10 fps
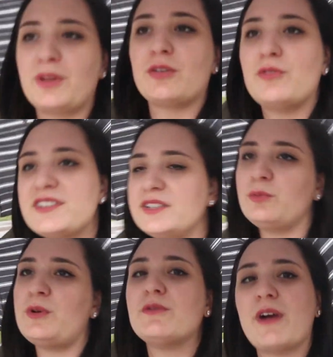but the
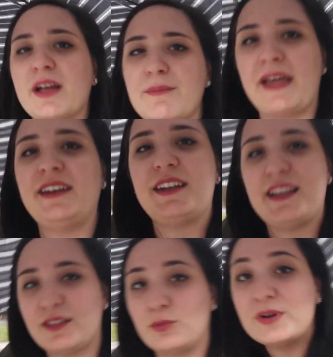reason we recommend it
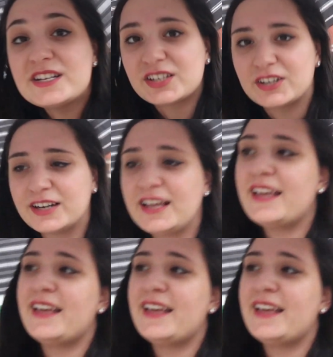in the winter